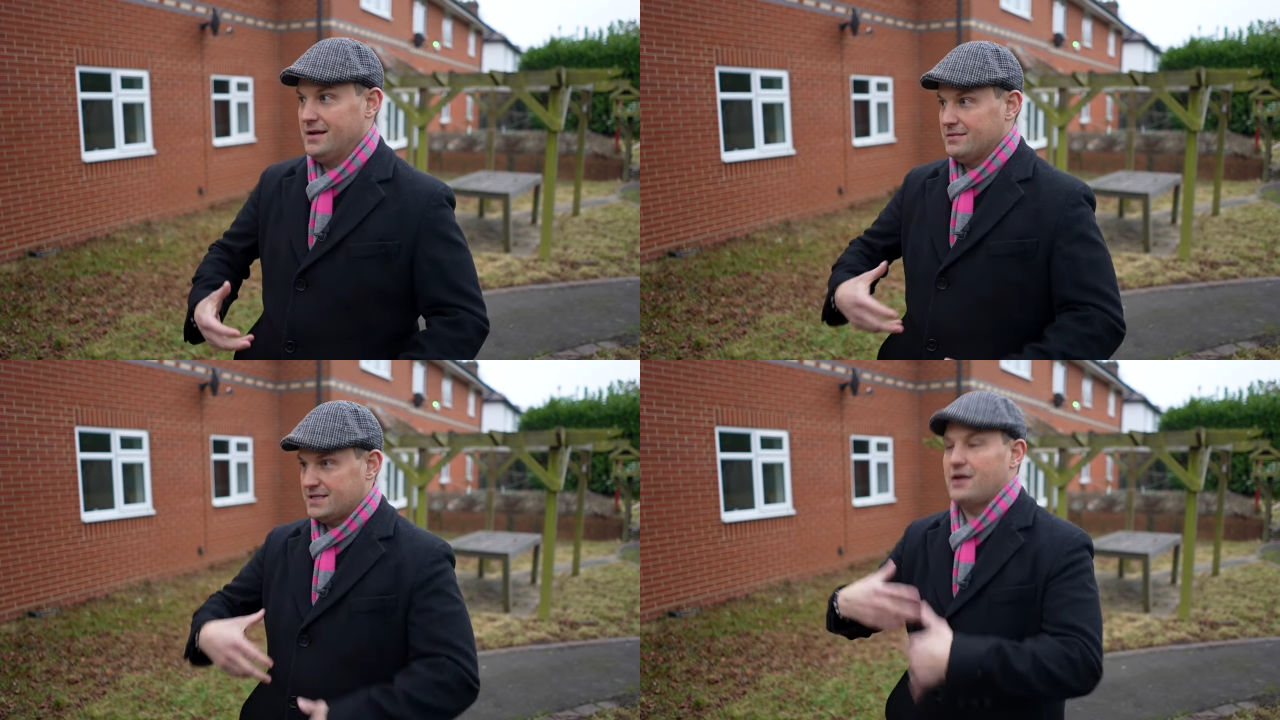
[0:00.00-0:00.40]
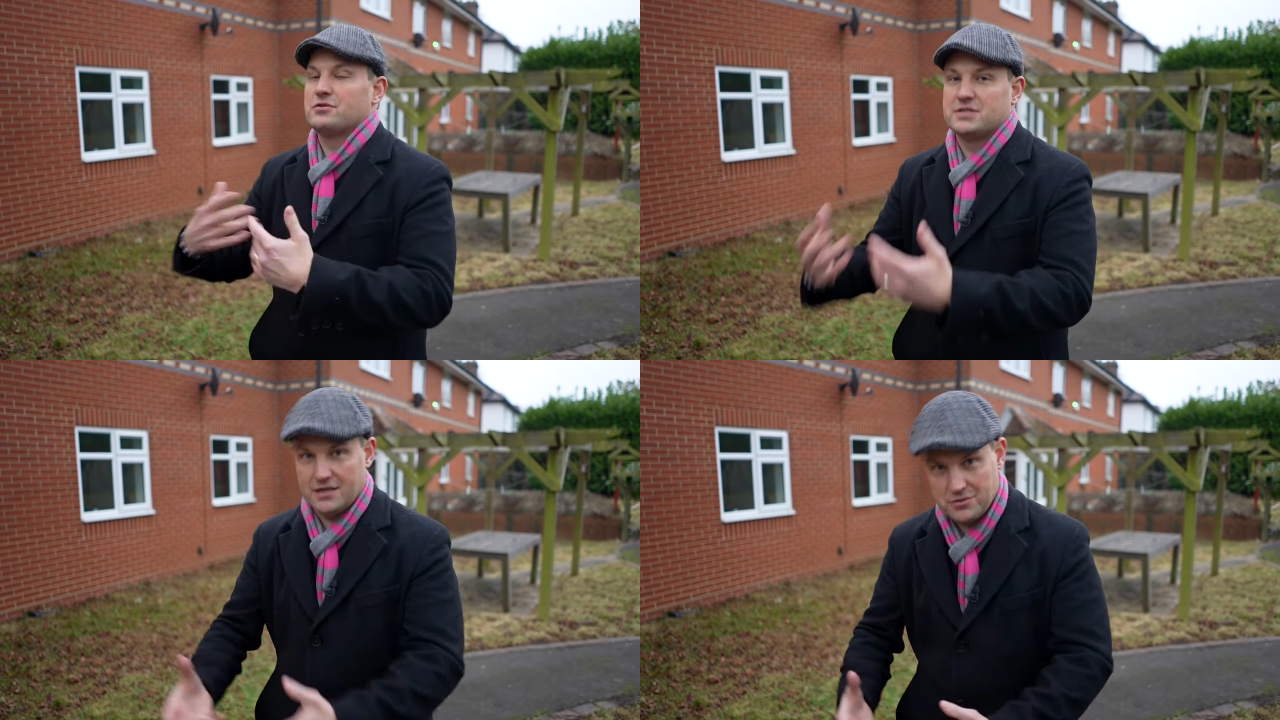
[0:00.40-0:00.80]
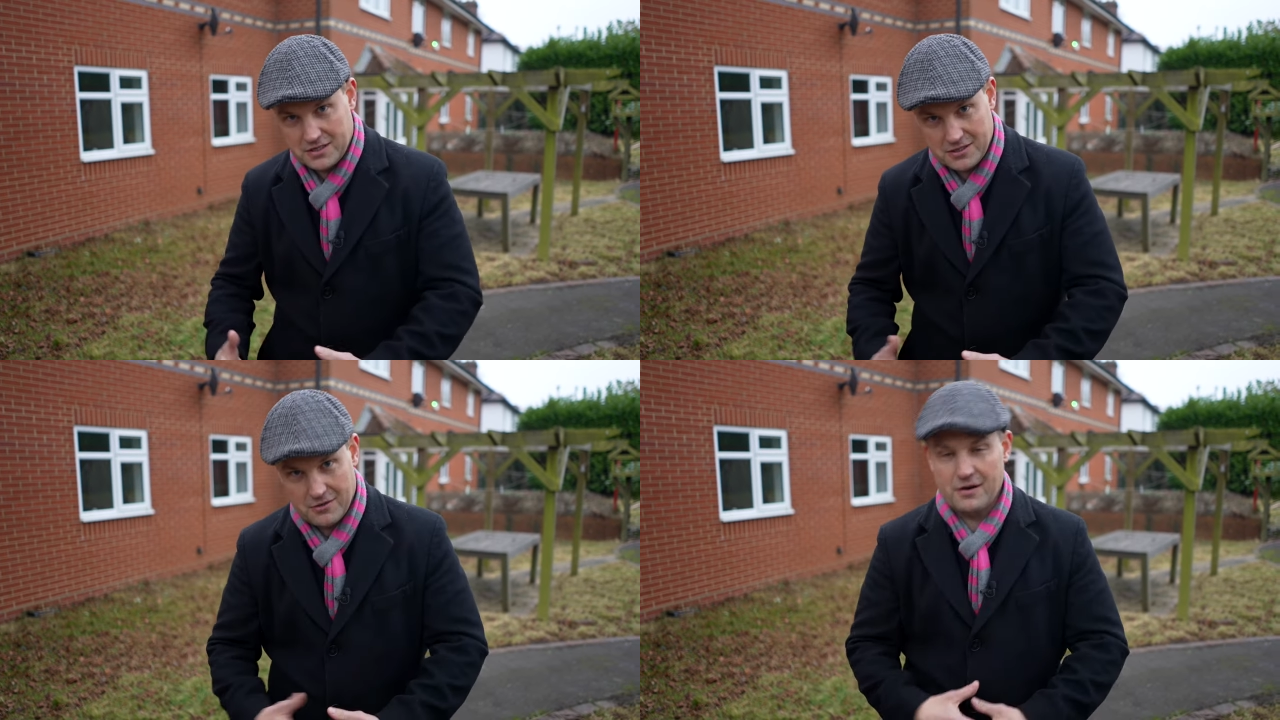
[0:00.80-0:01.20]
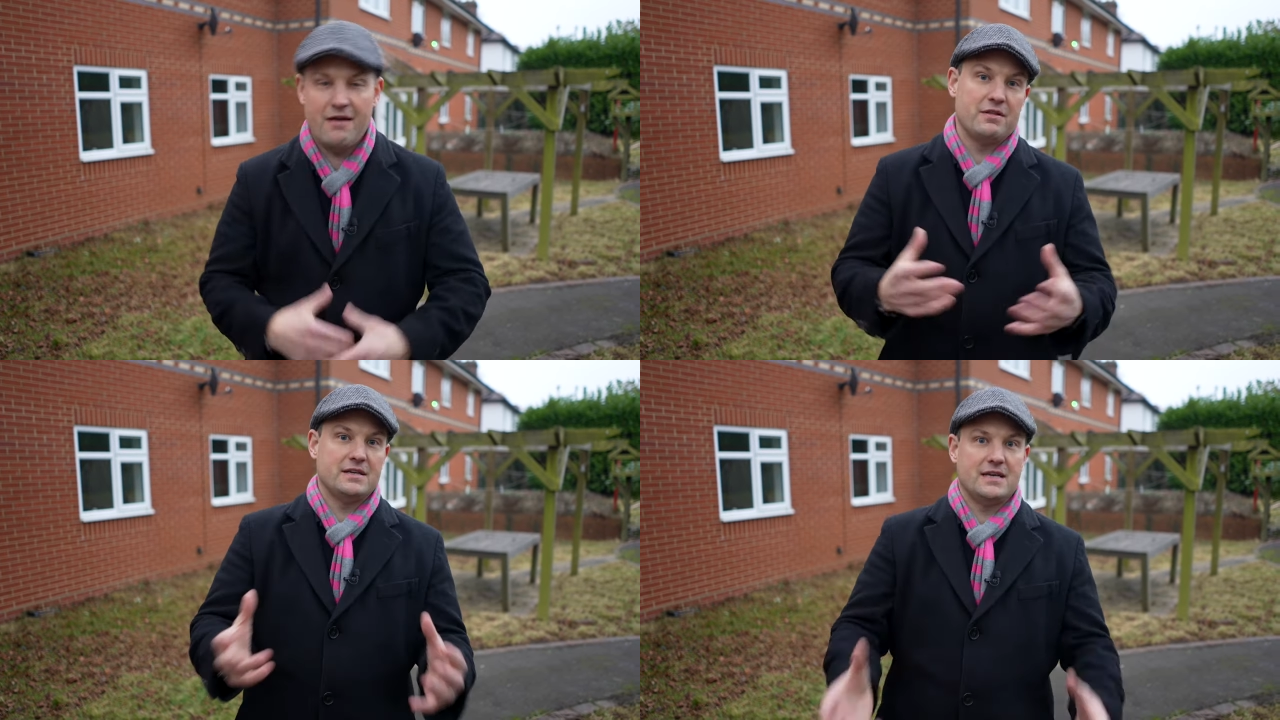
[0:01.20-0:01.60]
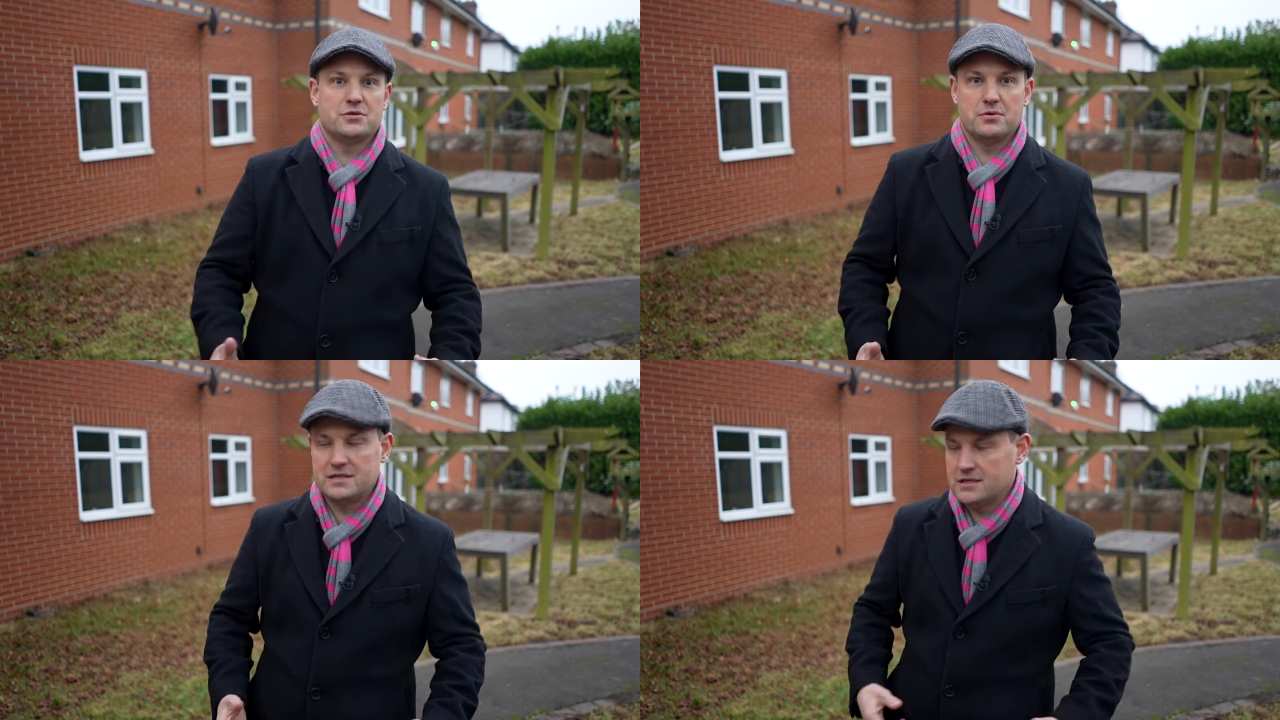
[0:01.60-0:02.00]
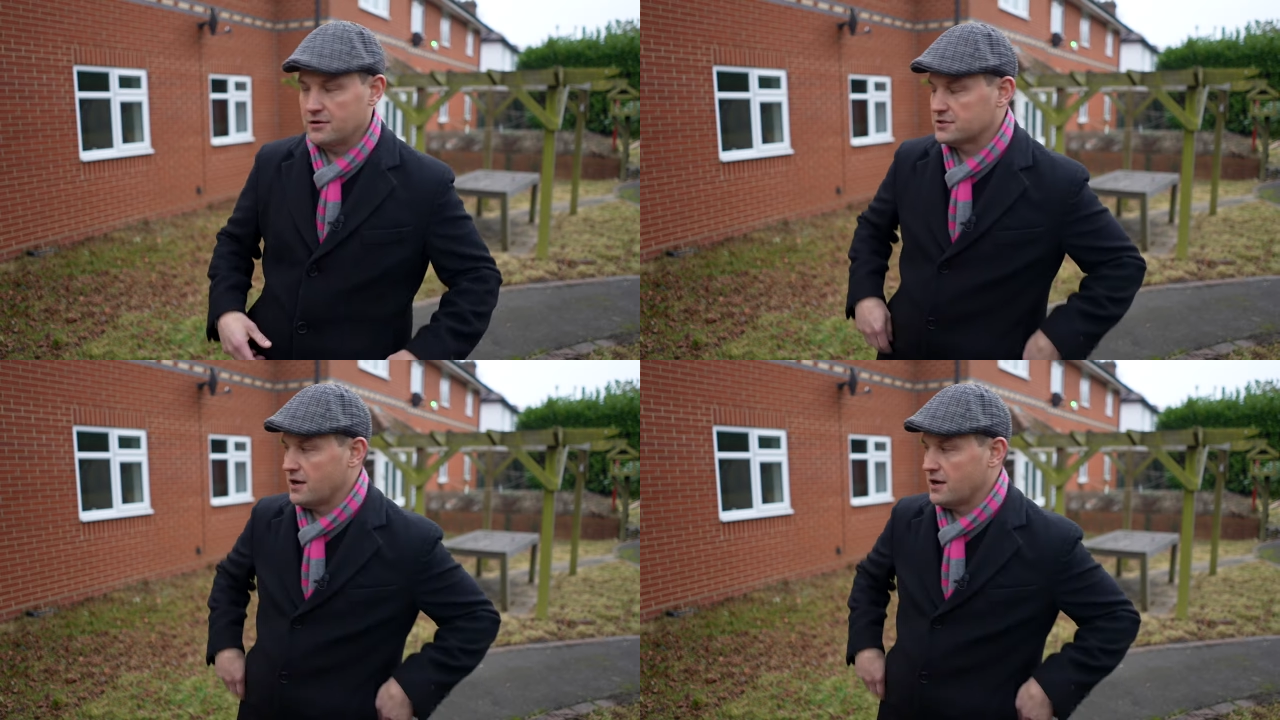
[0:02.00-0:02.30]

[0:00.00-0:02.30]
sales take twice as long and everything takes twice as long.